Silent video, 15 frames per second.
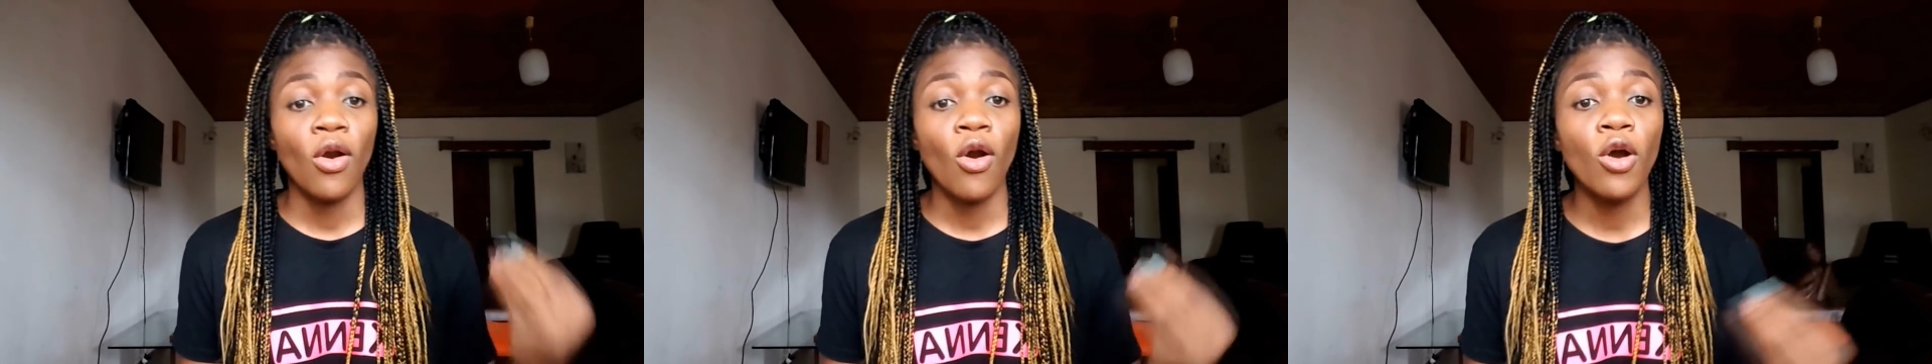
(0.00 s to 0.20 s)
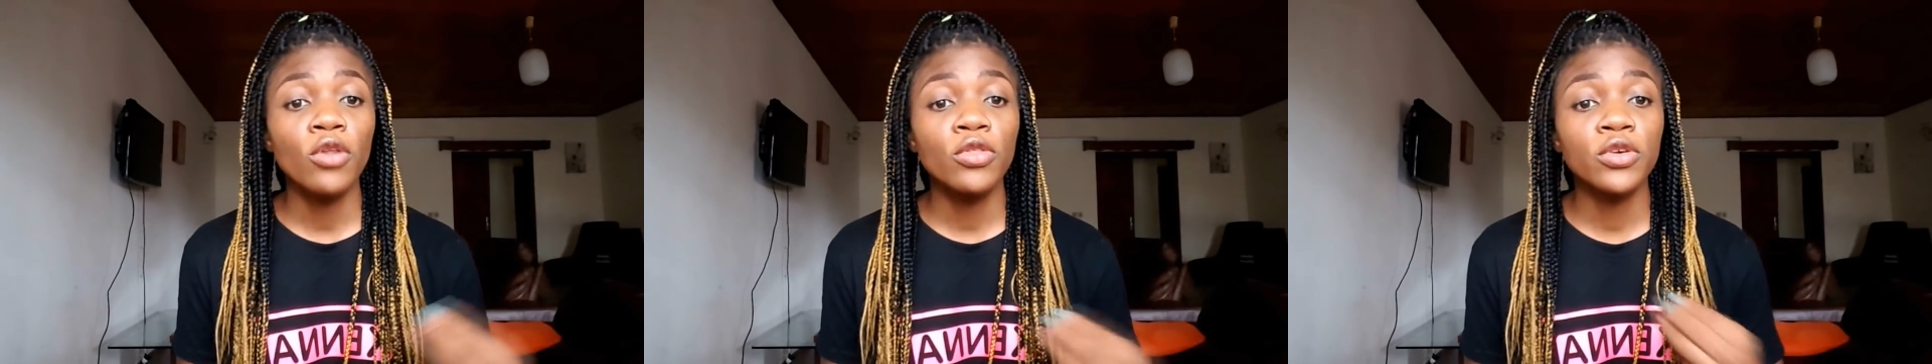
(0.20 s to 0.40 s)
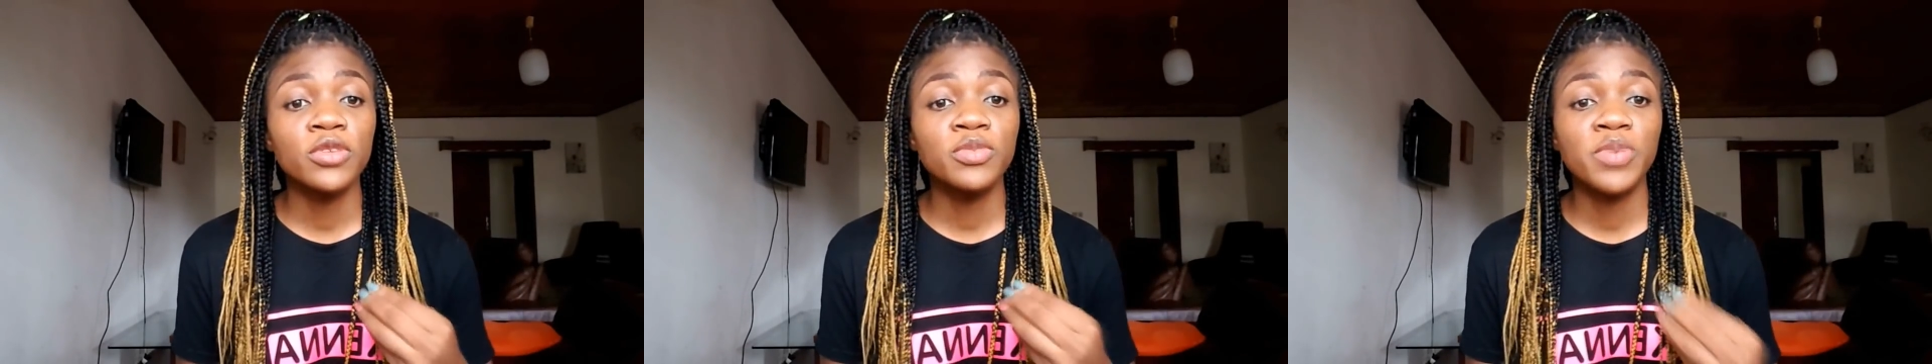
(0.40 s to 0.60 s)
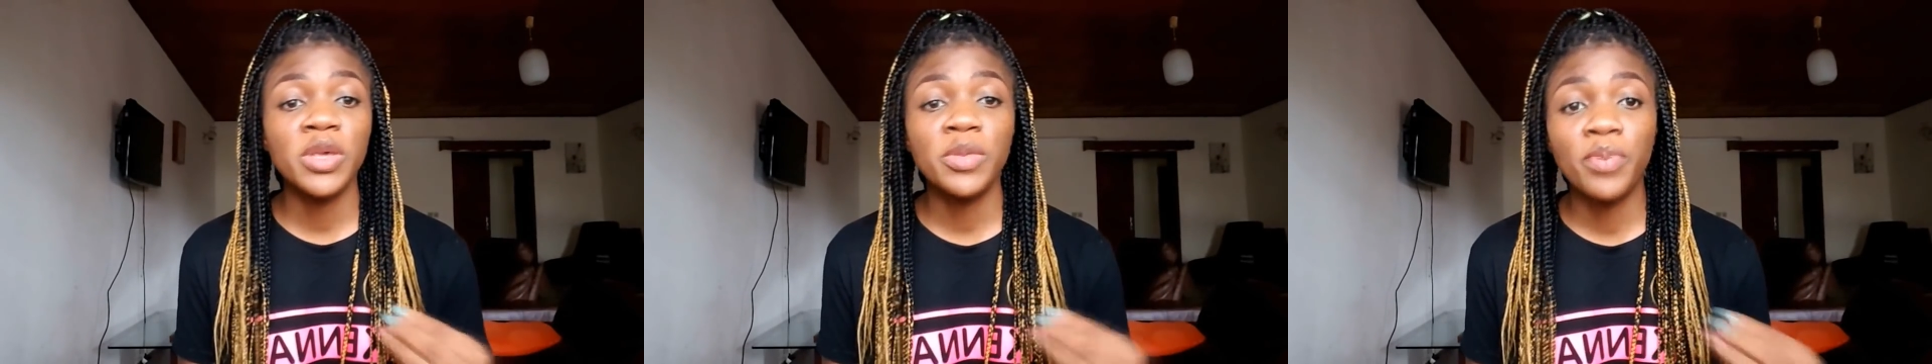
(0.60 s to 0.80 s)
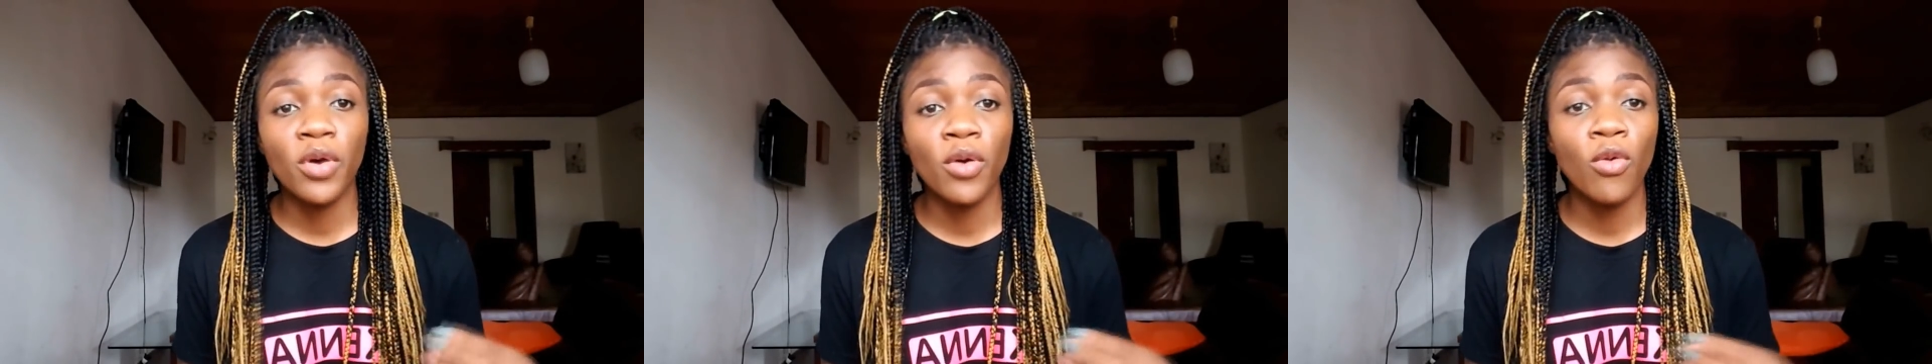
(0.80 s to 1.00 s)
all those
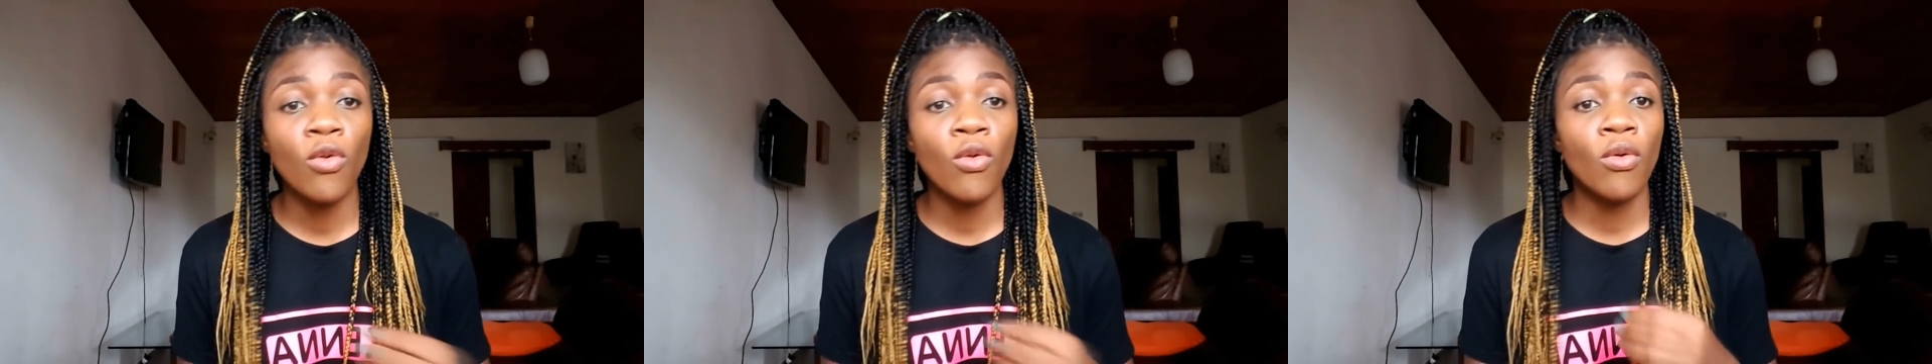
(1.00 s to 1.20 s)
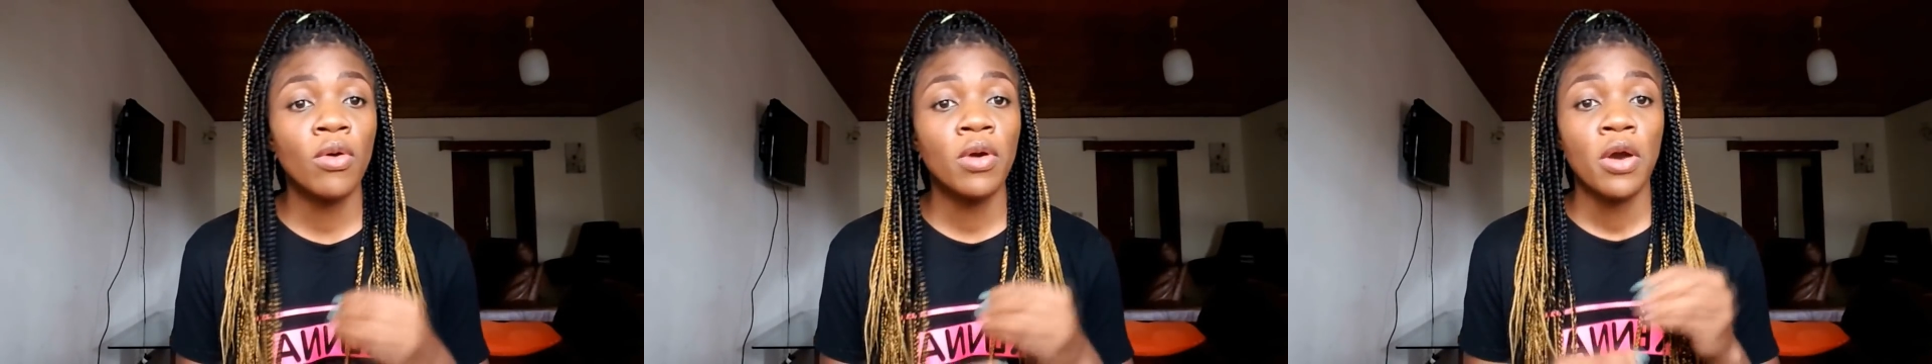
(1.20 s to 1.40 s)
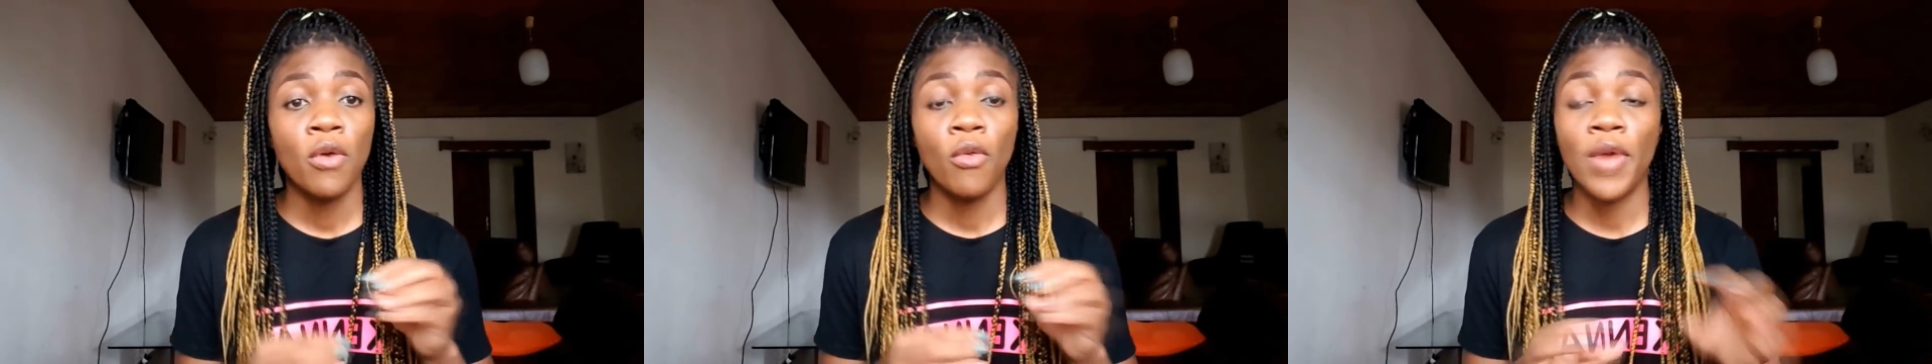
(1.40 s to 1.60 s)
people who